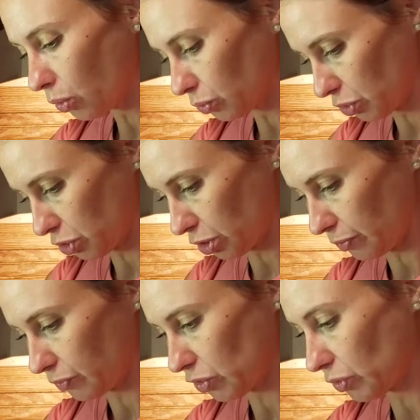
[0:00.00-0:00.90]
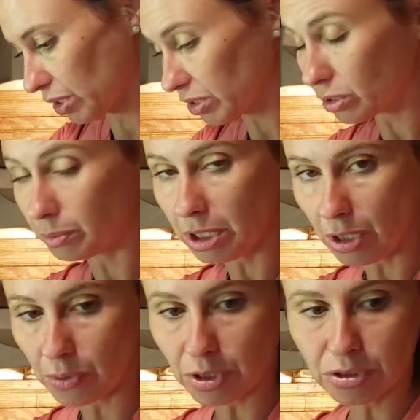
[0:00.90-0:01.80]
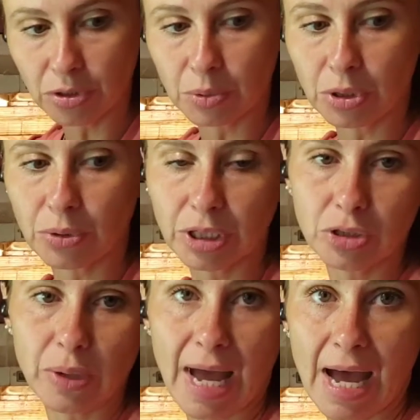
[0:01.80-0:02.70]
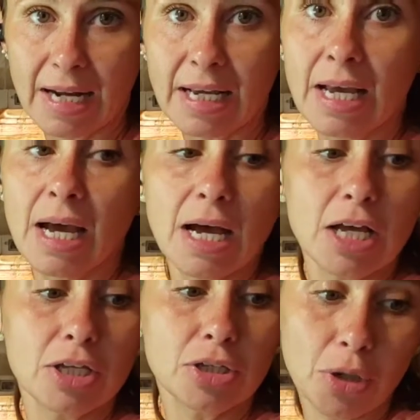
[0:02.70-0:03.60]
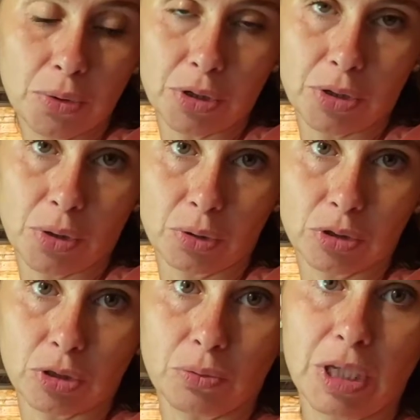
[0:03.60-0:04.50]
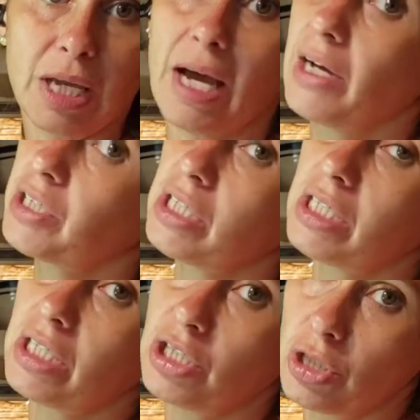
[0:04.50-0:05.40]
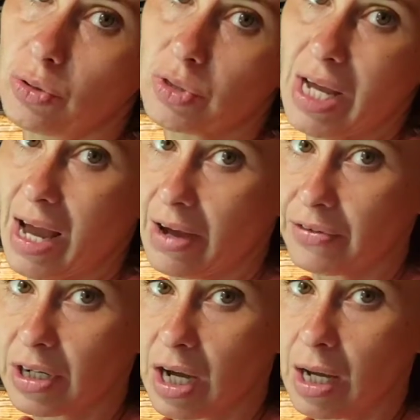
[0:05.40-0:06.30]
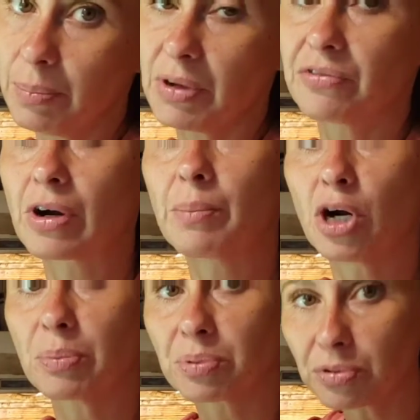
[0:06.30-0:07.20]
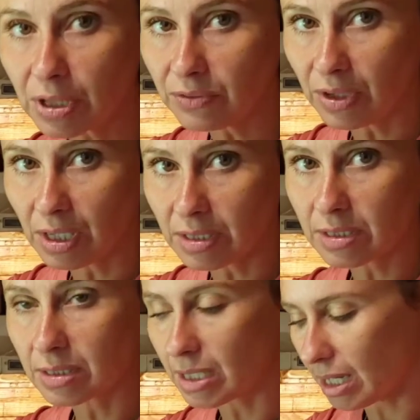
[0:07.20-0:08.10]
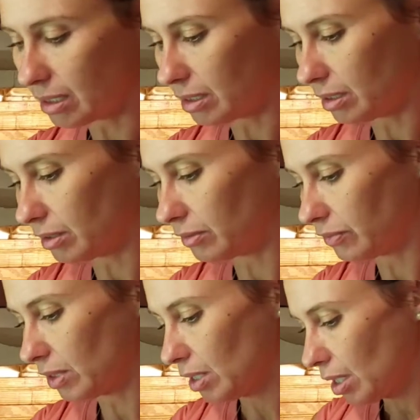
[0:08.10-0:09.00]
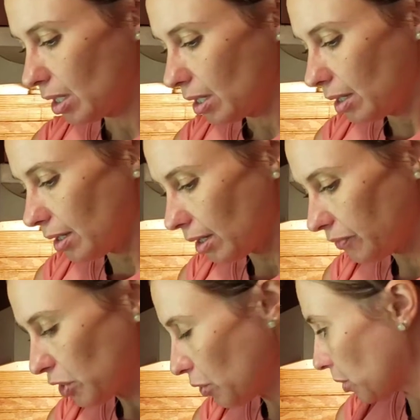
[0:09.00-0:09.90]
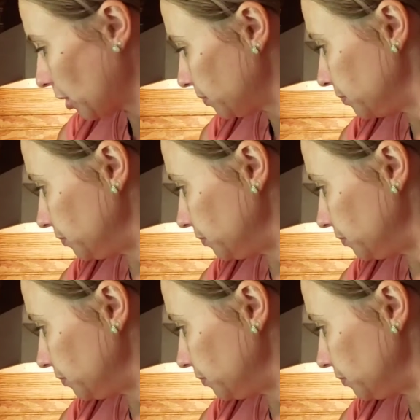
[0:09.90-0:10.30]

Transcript: culture. So this is gonna be yogurt, so we're going to add yogurt culture. We actually just use a half a cup from our previous gallon of, of yogurt